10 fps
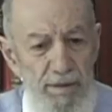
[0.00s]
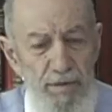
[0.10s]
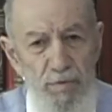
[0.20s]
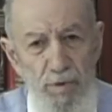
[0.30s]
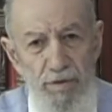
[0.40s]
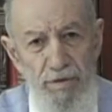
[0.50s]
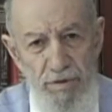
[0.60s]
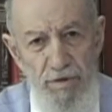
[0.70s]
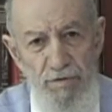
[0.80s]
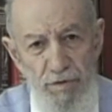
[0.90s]
uh, his work
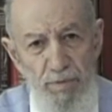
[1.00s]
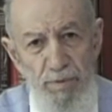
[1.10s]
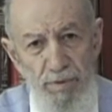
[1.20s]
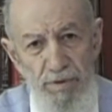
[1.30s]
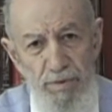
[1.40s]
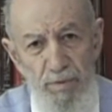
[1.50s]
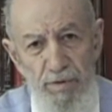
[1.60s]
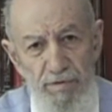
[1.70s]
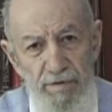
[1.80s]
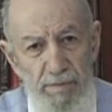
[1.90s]
deserves support,
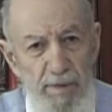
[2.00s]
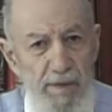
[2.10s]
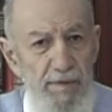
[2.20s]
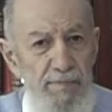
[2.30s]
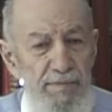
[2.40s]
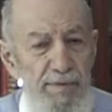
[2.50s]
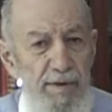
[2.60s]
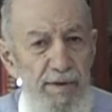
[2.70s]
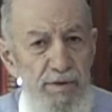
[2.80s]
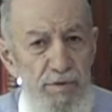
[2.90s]
support of everybody.
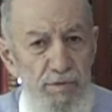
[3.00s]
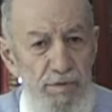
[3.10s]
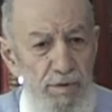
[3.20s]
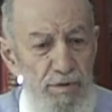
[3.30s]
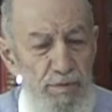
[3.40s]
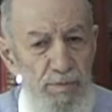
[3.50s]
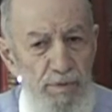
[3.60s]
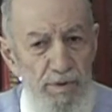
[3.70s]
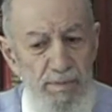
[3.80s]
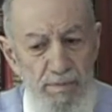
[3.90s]
So if you can
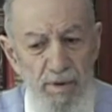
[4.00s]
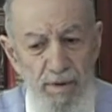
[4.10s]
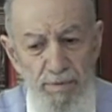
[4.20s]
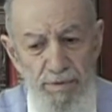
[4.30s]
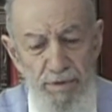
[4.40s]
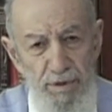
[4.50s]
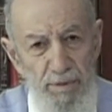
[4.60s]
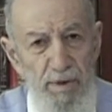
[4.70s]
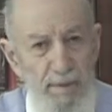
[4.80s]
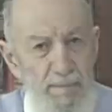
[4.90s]
support him, I would
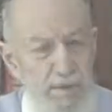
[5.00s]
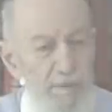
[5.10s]
certainly recommend